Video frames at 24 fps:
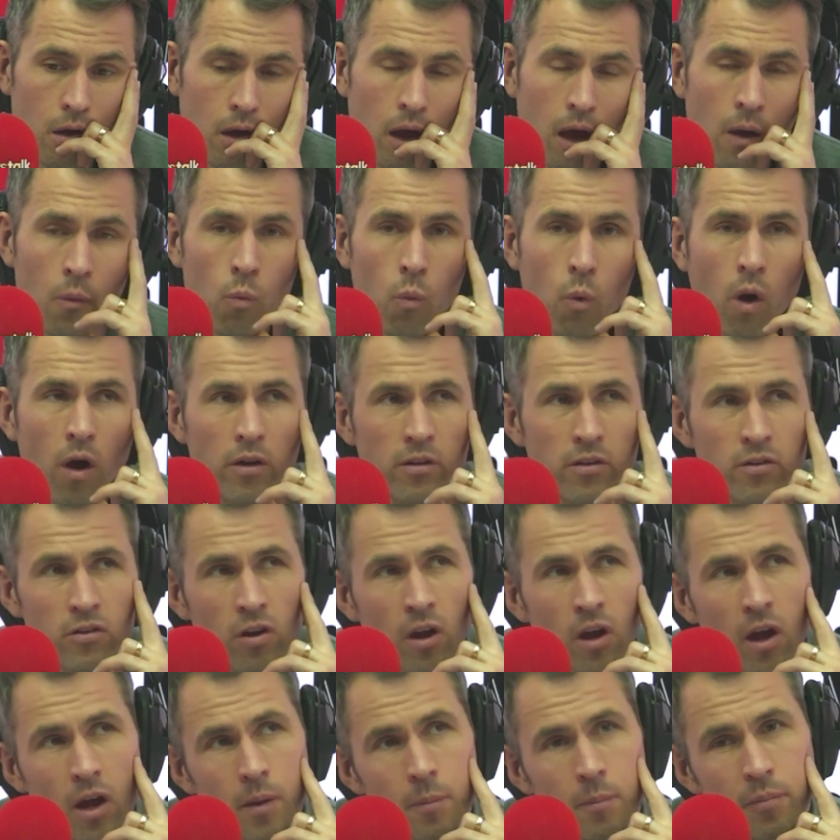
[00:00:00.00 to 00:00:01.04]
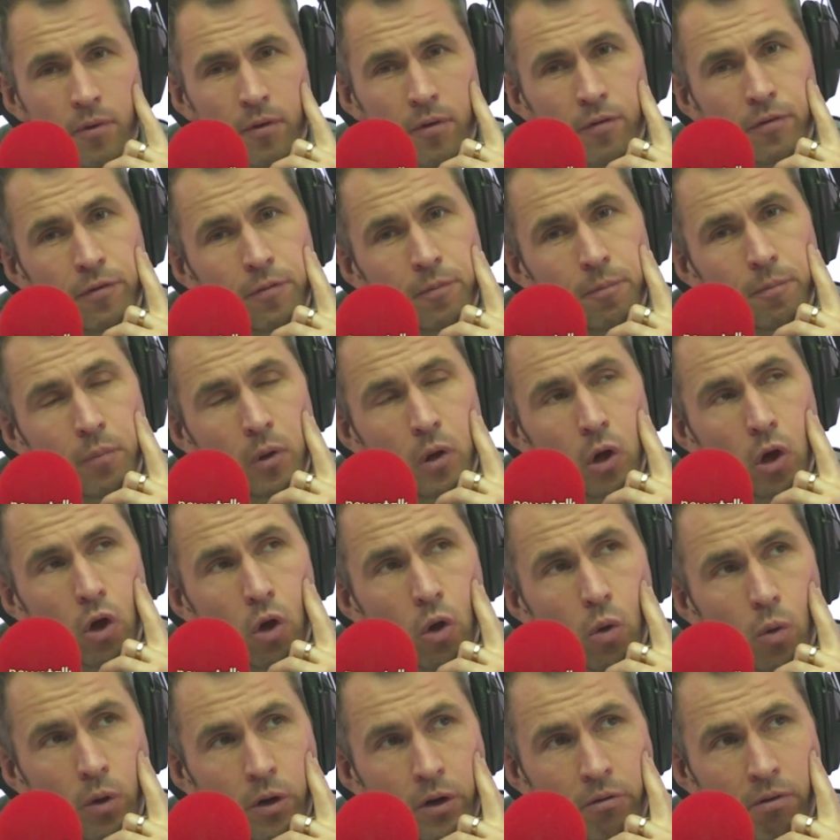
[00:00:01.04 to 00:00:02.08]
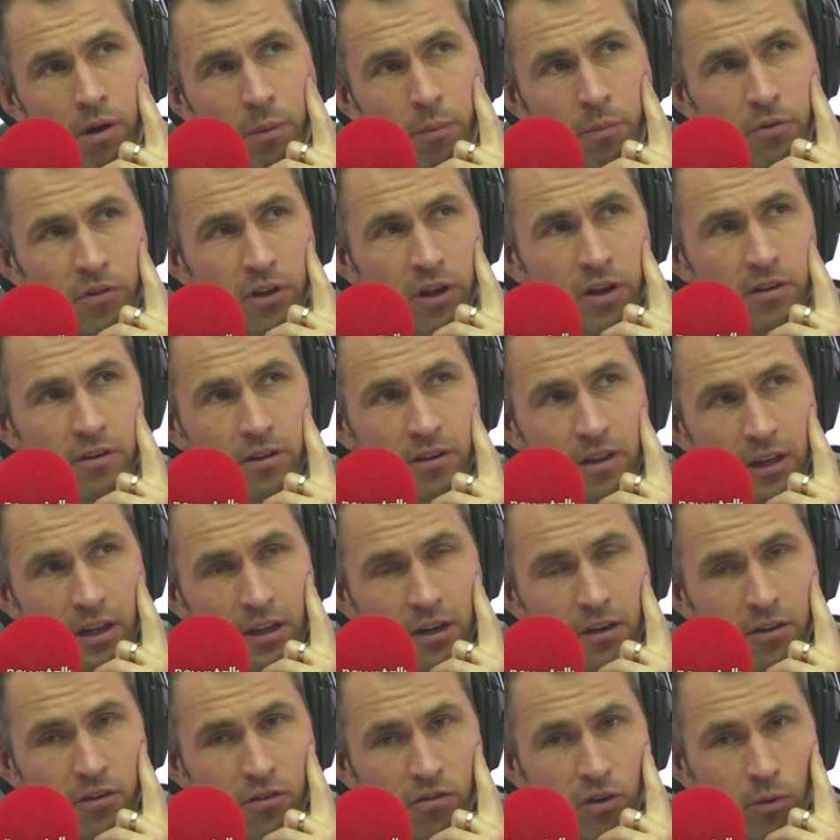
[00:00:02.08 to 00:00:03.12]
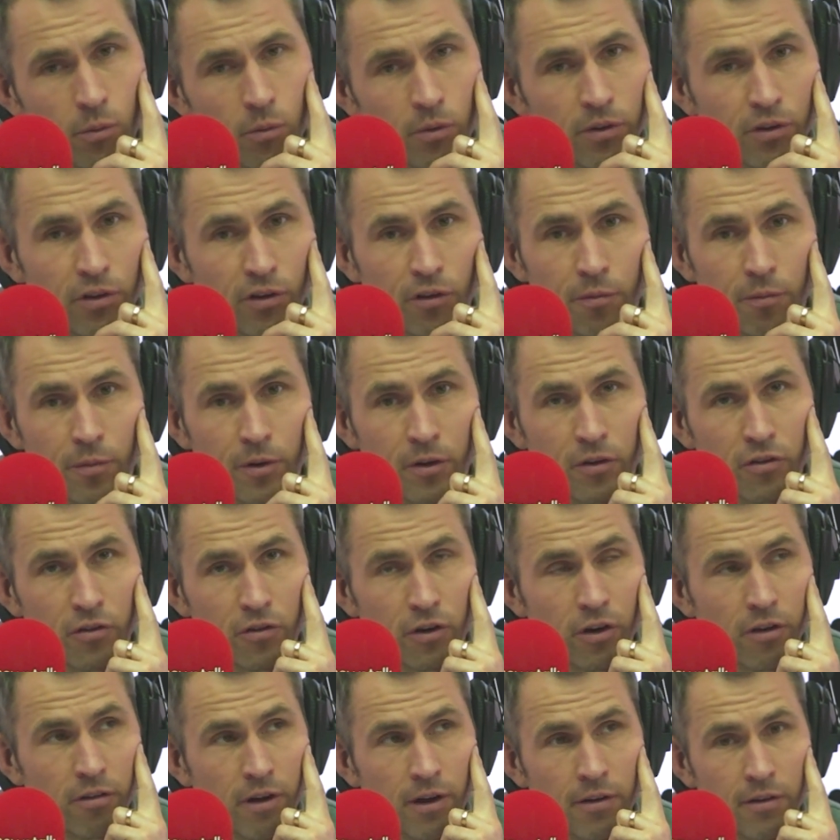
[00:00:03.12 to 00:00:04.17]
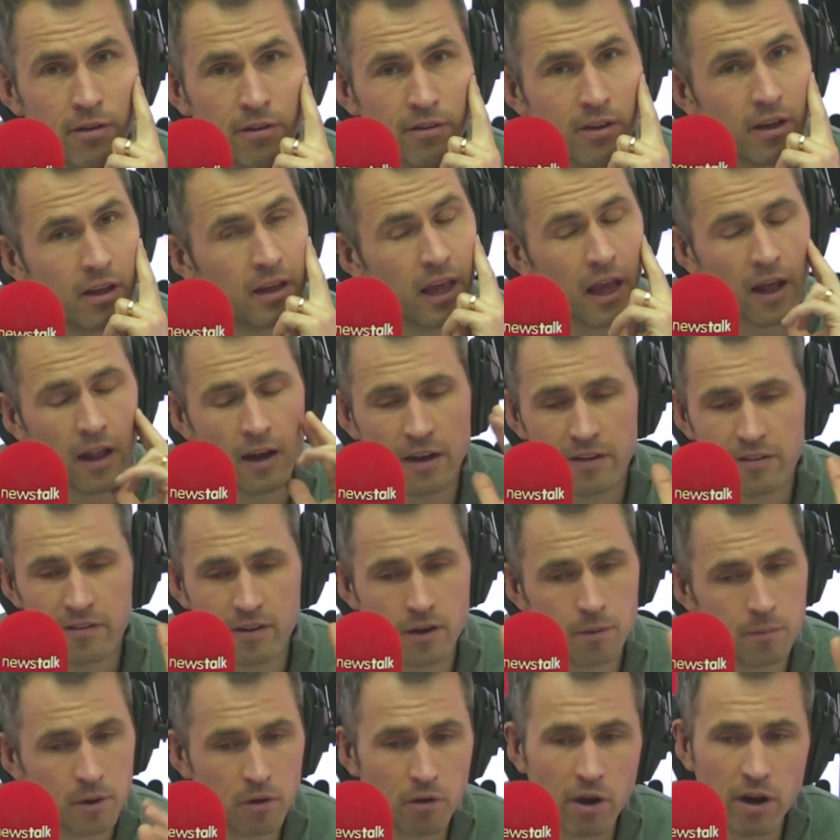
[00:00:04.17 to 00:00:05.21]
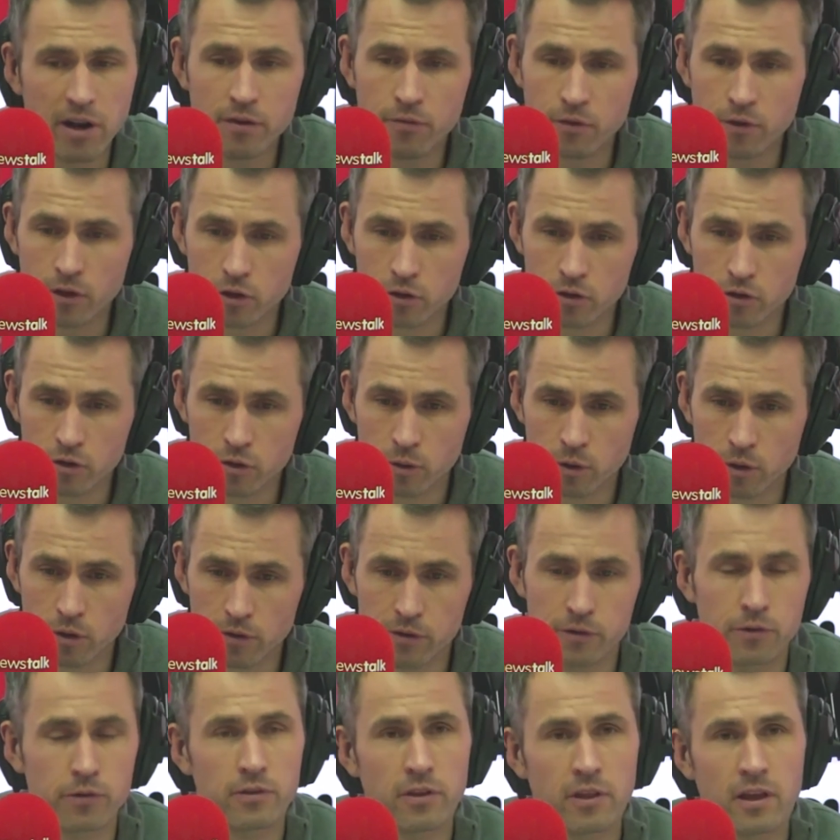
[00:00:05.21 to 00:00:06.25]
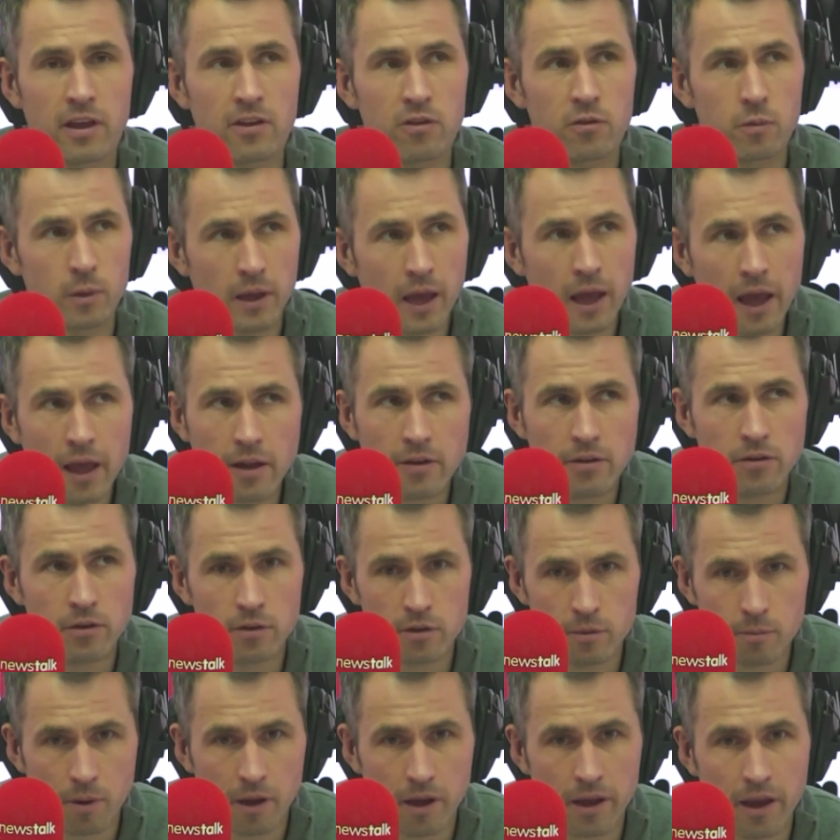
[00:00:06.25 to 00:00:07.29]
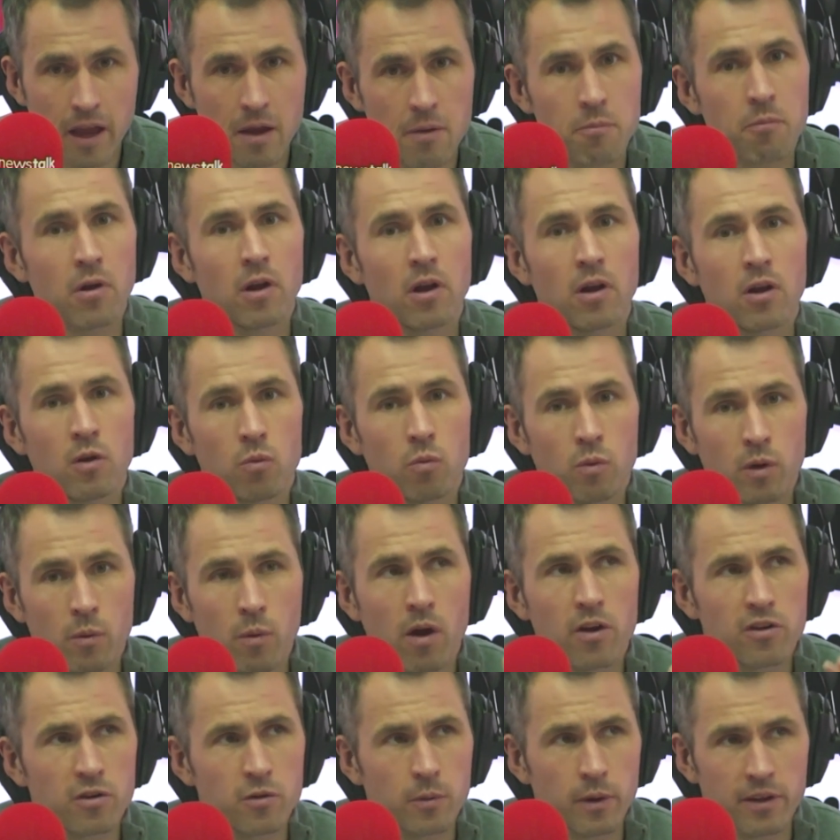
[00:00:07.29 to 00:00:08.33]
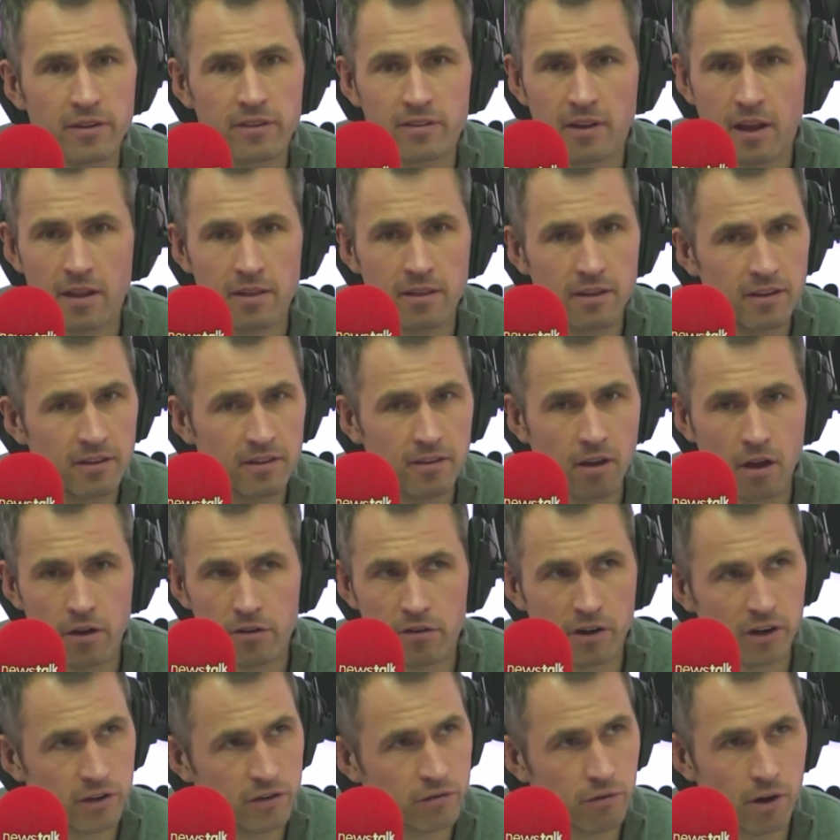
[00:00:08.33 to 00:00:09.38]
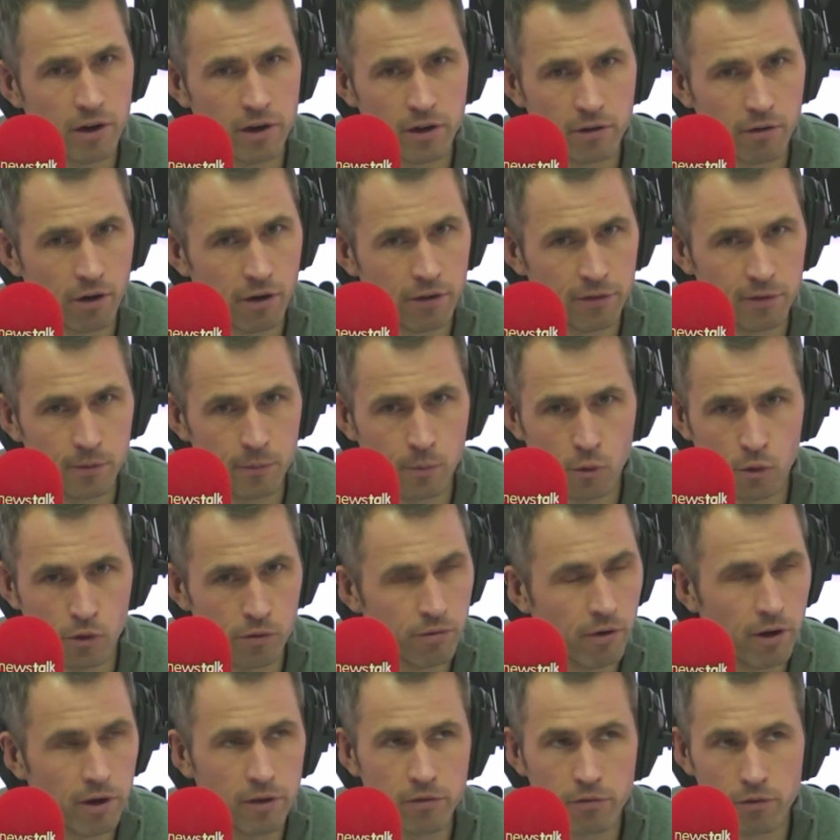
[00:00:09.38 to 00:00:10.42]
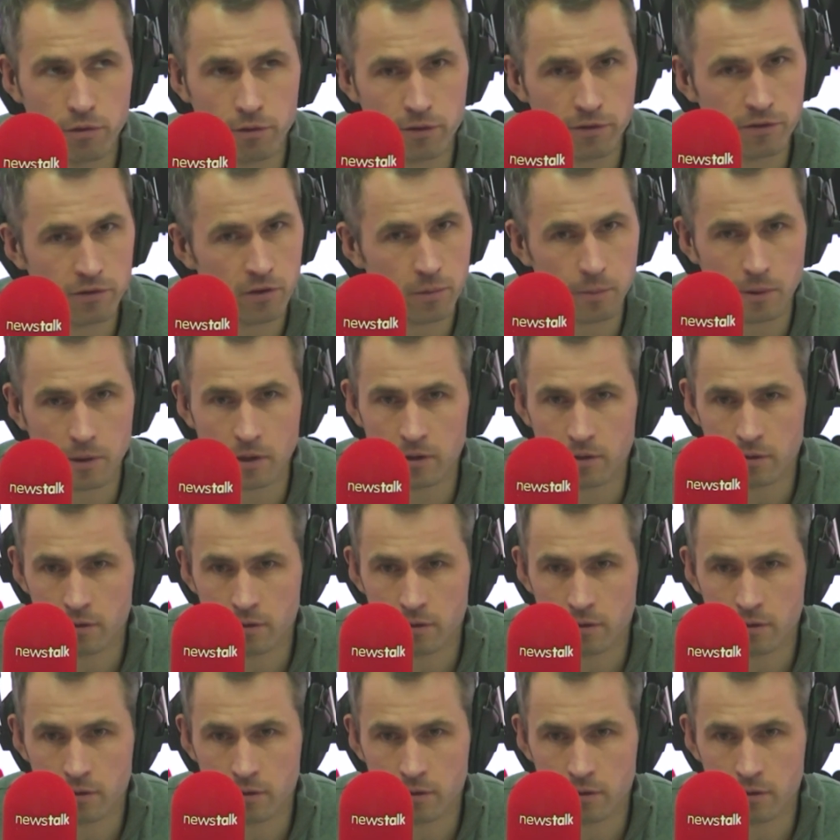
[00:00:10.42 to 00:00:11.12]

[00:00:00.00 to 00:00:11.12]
And what type of blow would it represent to the industry where the government to turn around and say, yeah, listen, it'd be great if we could do all those things. We can't do them by April. We want to extend these contracts right across the board, right through the summer?